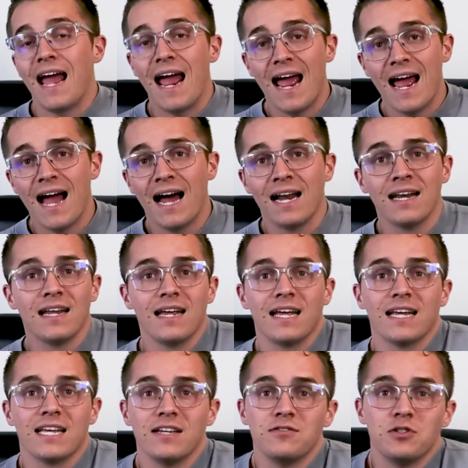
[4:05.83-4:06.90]
and
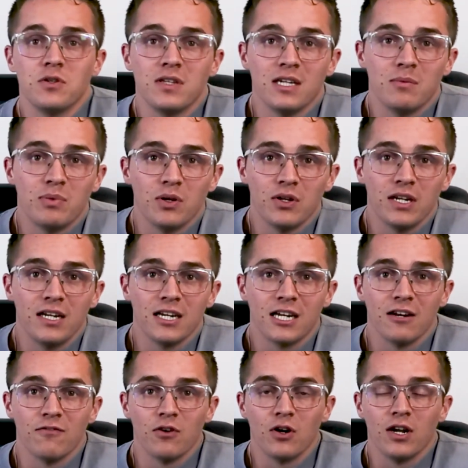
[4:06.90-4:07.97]
it gives you the ability to
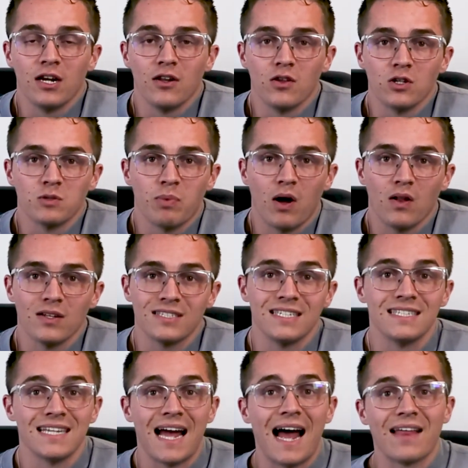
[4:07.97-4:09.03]
convert into those
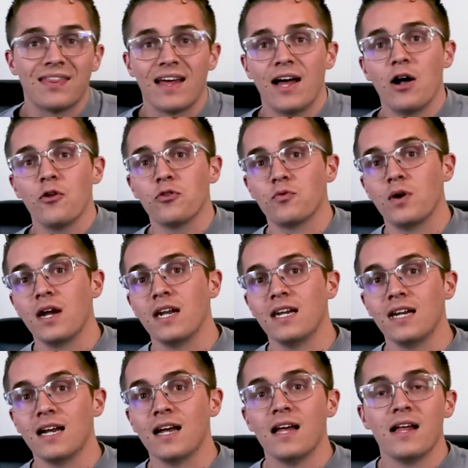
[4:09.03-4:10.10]
policies at the health
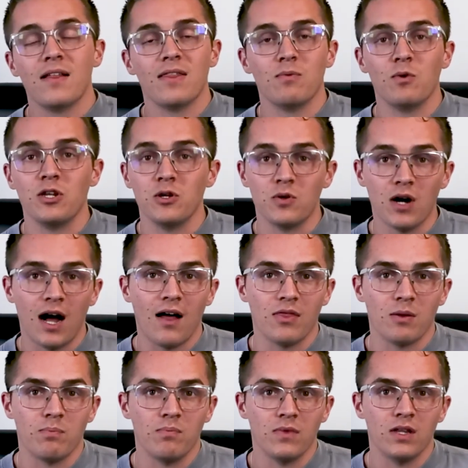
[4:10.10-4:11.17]
rating when you got
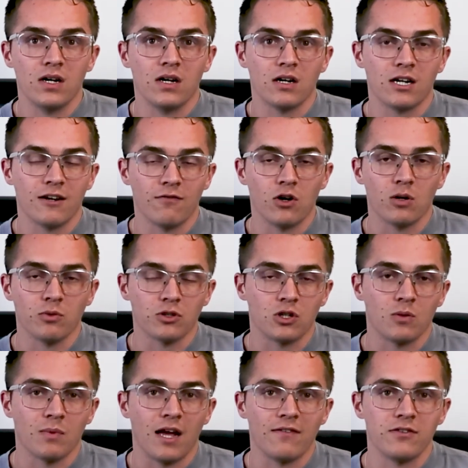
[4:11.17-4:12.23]
the convertible
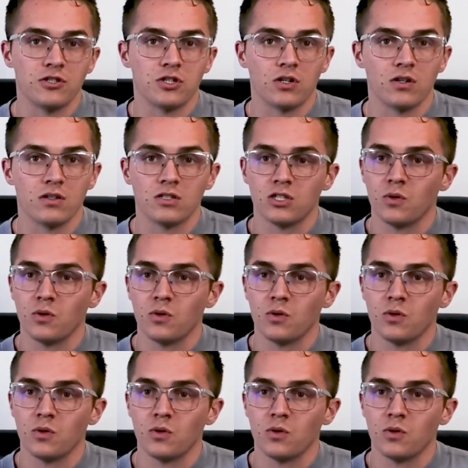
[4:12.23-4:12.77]
term life insurance.